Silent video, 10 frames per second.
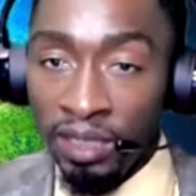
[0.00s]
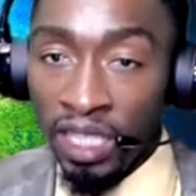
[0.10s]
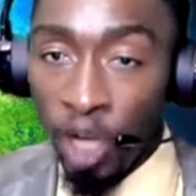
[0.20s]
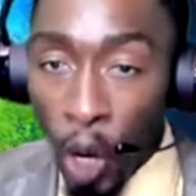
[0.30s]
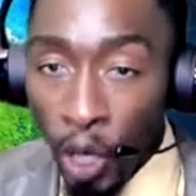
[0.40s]

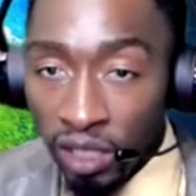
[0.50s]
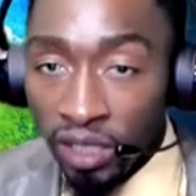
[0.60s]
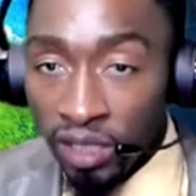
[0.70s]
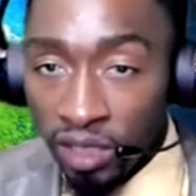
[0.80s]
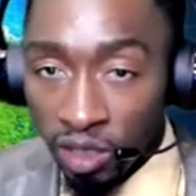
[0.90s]
loan,
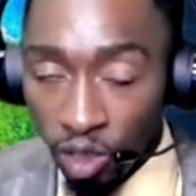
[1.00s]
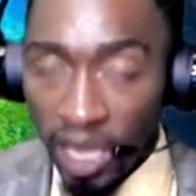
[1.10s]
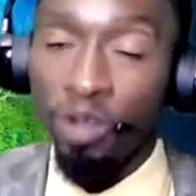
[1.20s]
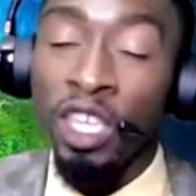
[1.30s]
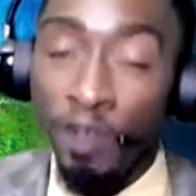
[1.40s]
so they
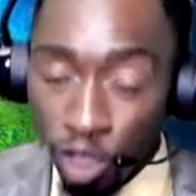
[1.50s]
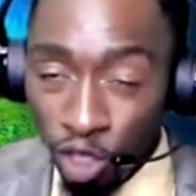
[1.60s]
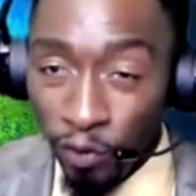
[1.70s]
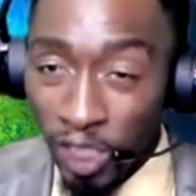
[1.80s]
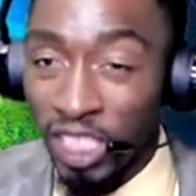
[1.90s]
don't give it to
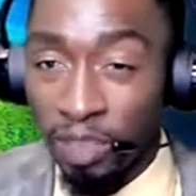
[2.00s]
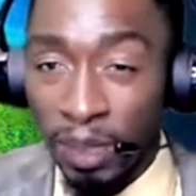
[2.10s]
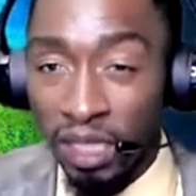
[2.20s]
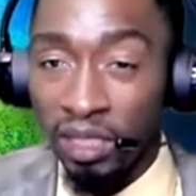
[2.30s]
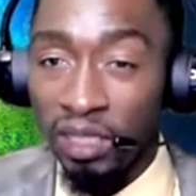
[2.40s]
you for 6
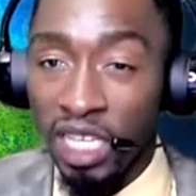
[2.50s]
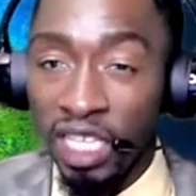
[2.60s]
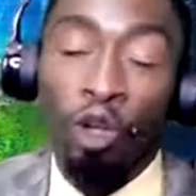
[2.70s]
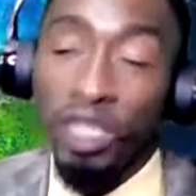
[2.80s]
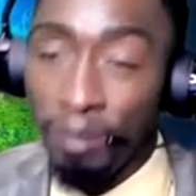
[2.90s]
months. They can
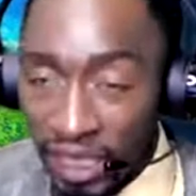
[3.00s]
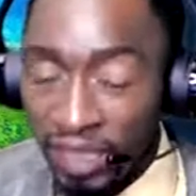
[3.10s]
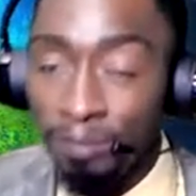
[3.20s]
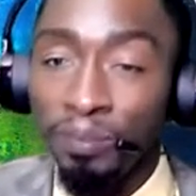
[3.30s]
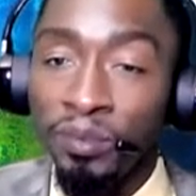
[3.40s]
hold the money.
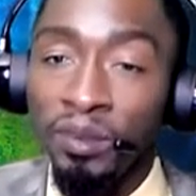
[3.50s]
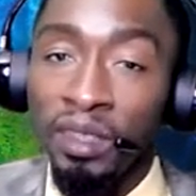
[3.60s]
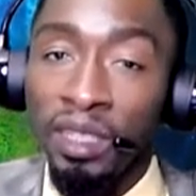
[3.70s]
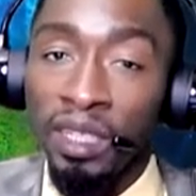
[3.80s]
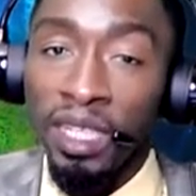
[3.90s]

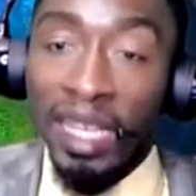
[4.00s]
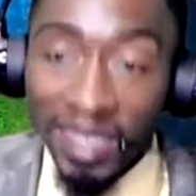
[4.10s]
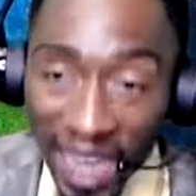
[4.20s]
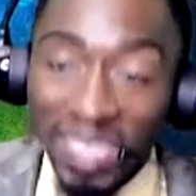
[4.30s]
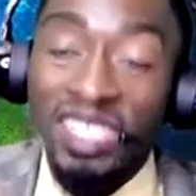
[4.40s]

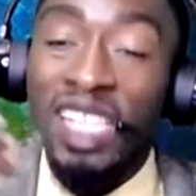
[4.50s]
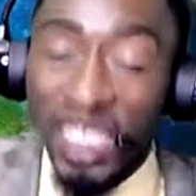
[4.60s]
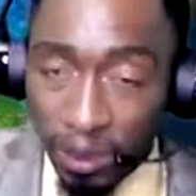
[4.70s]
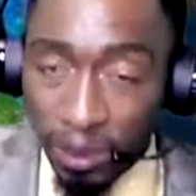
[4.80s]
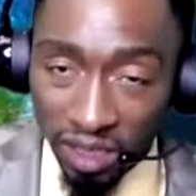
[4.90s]
There is
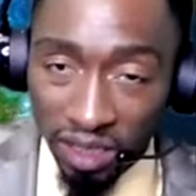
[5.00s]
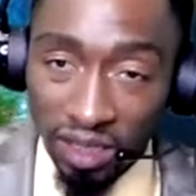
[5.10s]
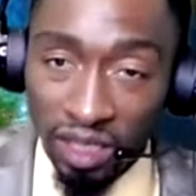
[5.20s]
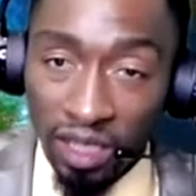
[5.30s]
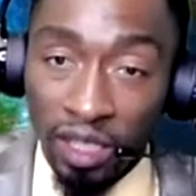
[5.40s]
6 months
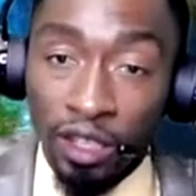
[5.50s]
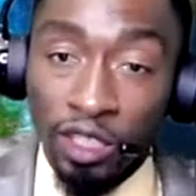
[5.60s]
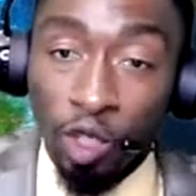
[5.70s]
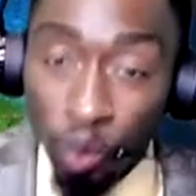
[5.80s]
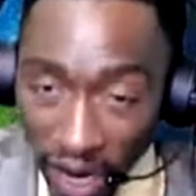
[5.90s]

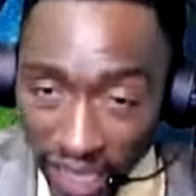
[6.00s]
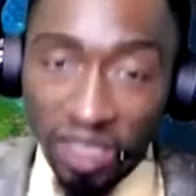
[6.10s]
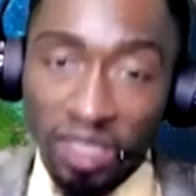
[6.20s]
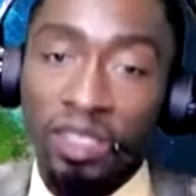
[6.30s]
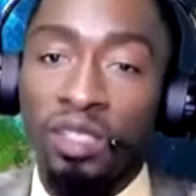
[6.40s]
to wait
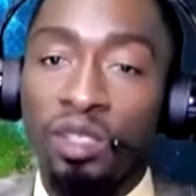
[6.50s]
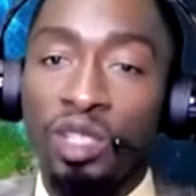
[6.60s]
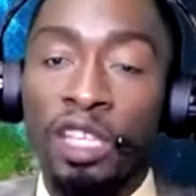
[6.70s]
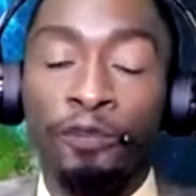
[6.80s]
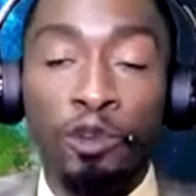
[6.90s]
to
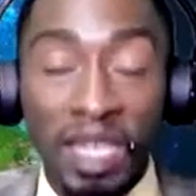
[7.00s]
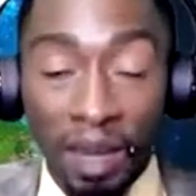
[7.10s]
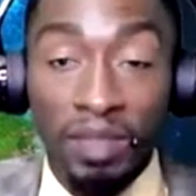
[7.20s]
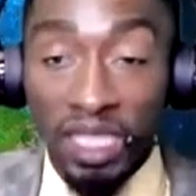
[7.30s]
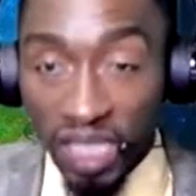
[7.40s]
see if you
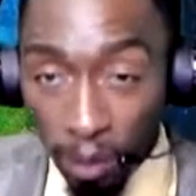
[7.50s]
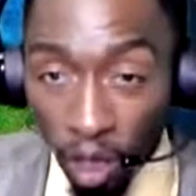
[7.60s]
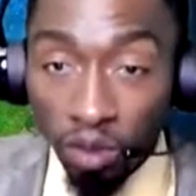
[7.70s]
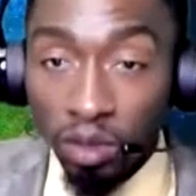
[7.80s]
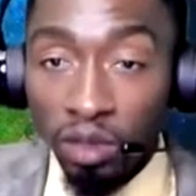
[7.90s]
become
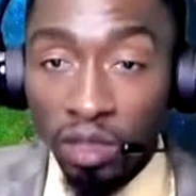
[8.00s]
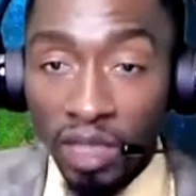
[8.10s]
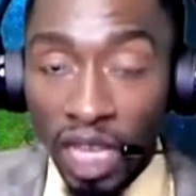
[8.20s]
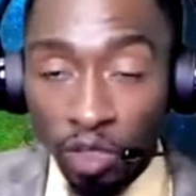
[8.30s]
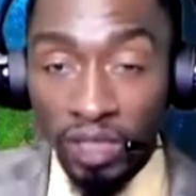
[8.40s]
disabled.
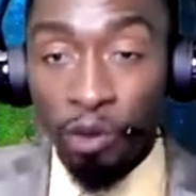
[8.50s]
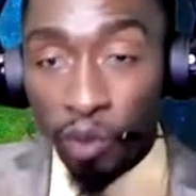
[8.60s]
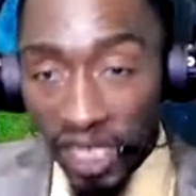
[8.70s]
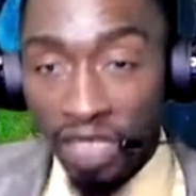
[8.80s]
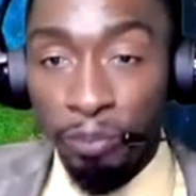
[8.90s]
That's called the
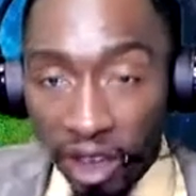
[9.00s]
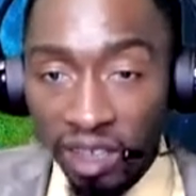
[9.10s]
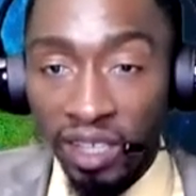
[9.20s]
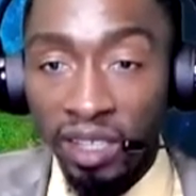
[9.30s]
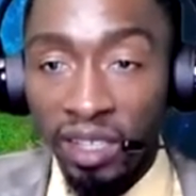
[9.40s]
waiting
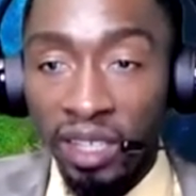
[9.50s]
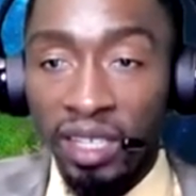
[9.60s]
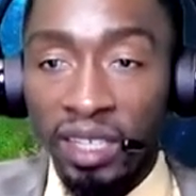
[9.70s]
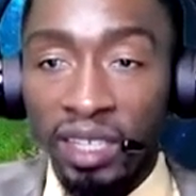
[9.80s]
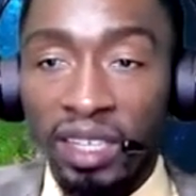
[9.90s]
period.
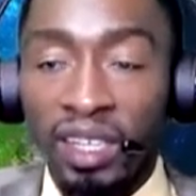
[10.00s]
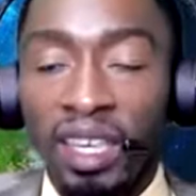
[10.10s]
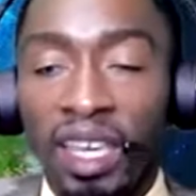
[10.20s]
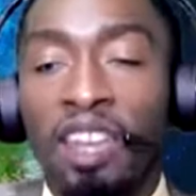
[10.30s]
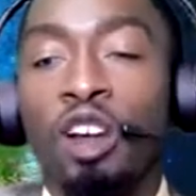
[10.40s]

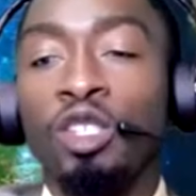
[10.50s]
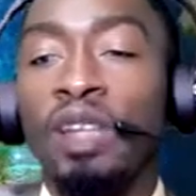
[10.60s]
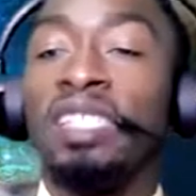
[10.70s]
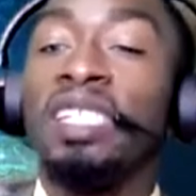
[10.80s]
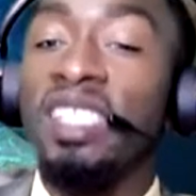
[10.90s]
And also
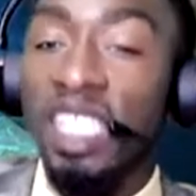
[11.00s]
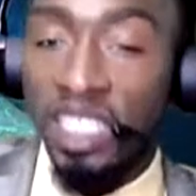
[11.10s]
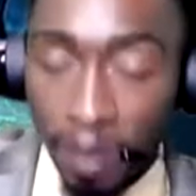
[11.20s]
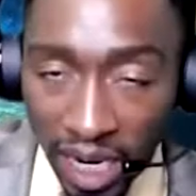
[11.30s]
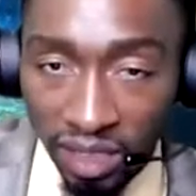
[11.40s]
there's a 6
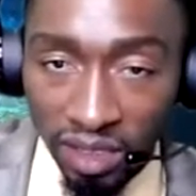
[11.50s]
month